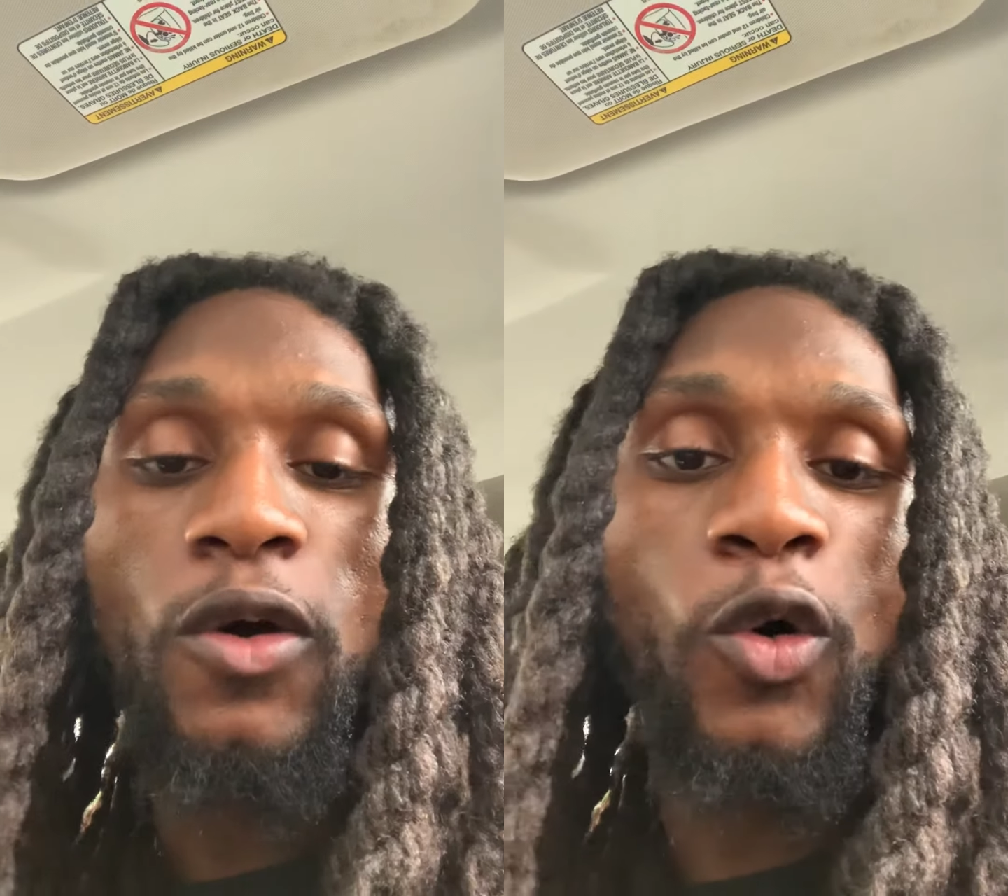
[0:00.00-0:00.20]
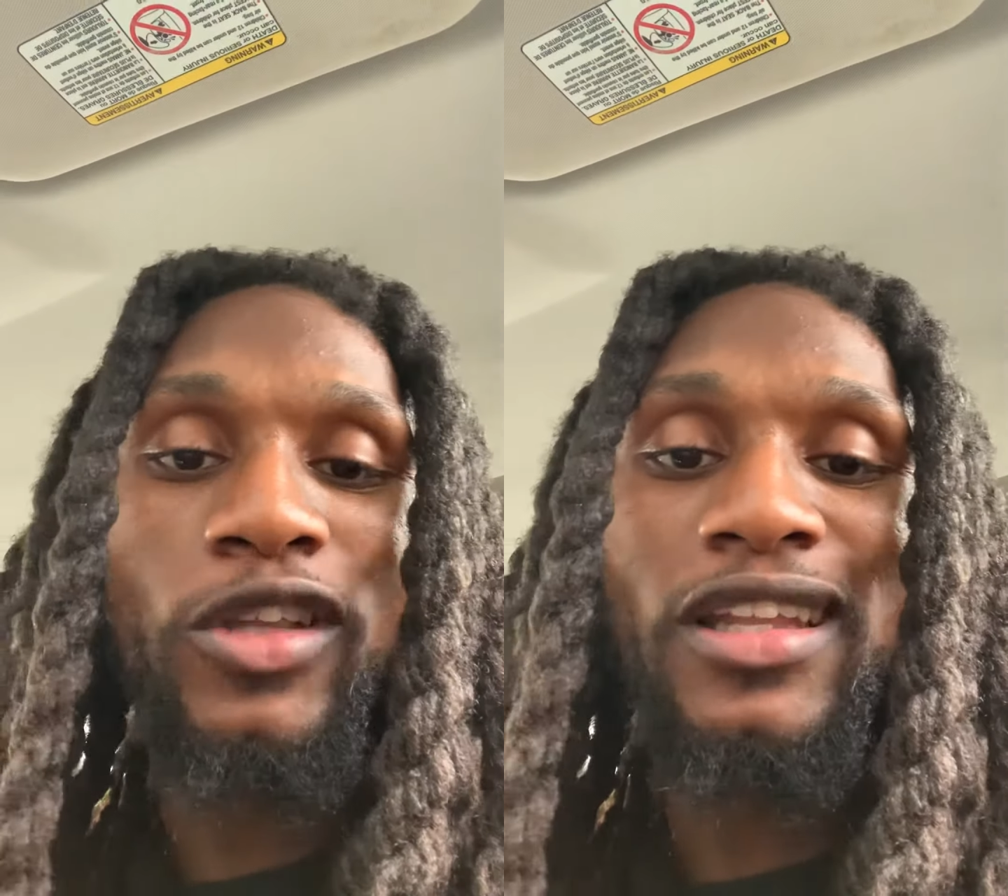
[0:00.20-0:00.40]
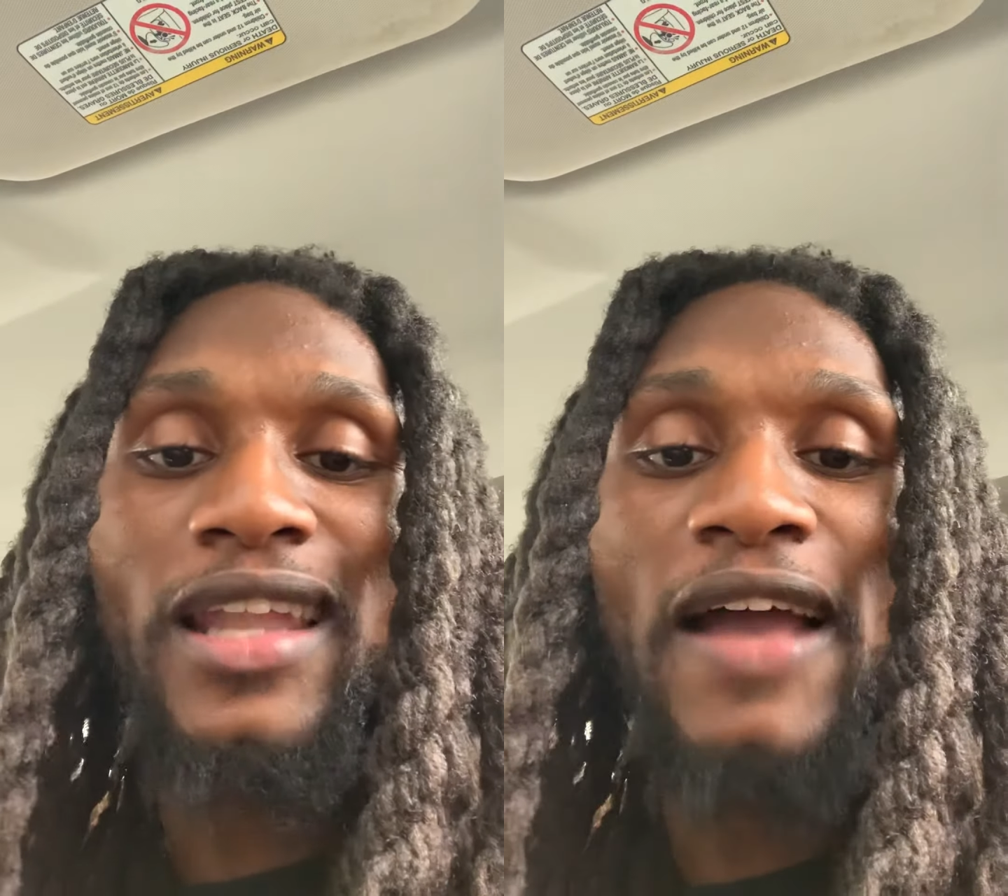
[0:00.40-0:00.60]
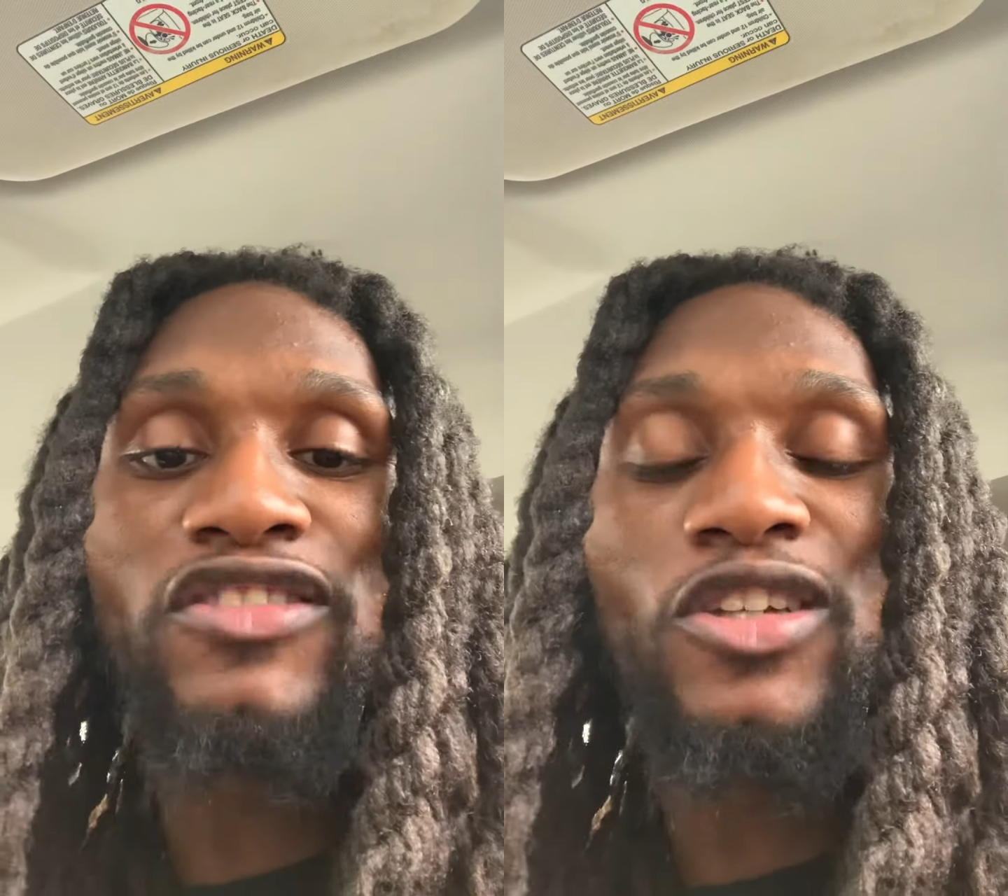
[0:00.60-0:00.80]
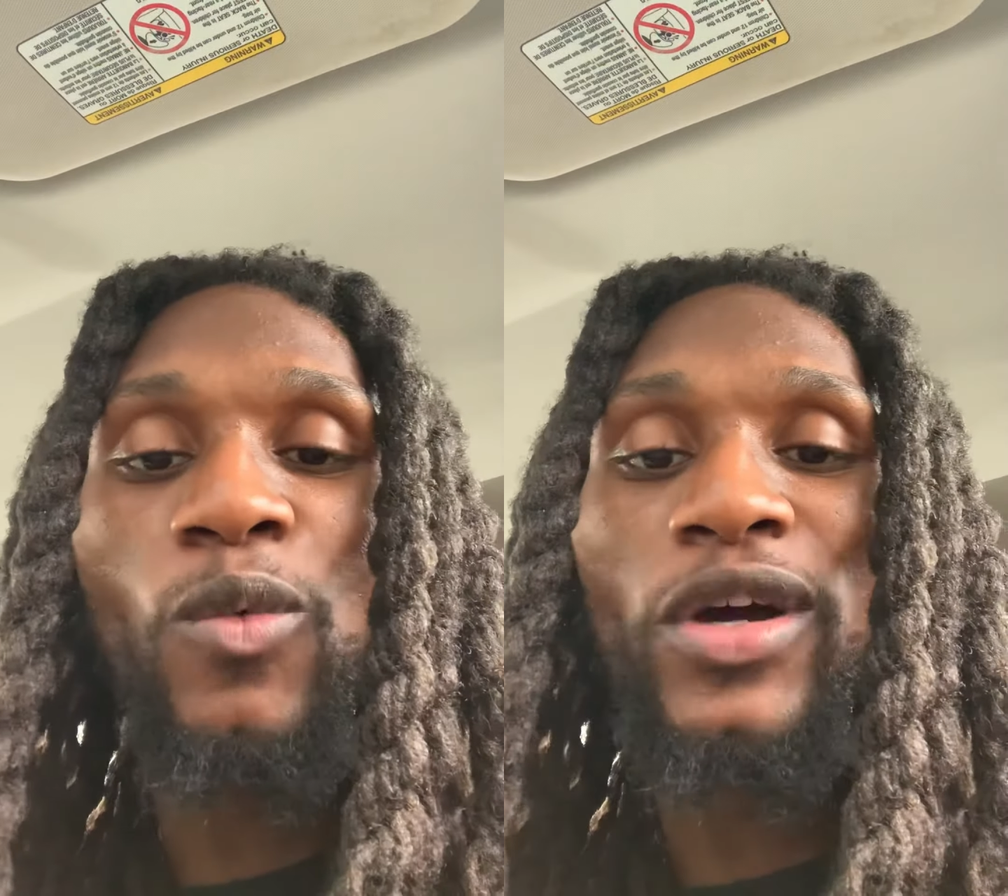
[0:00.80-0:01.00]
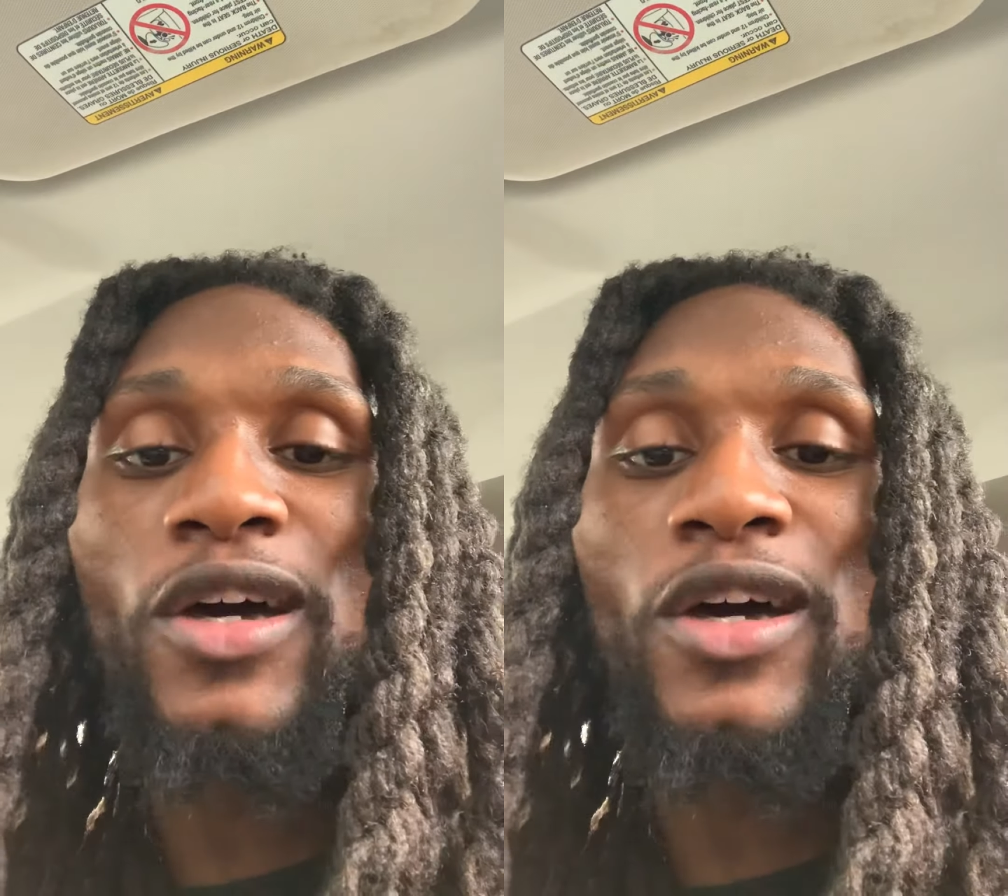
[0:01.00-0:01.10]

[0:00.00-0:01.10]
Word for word: Or the life someone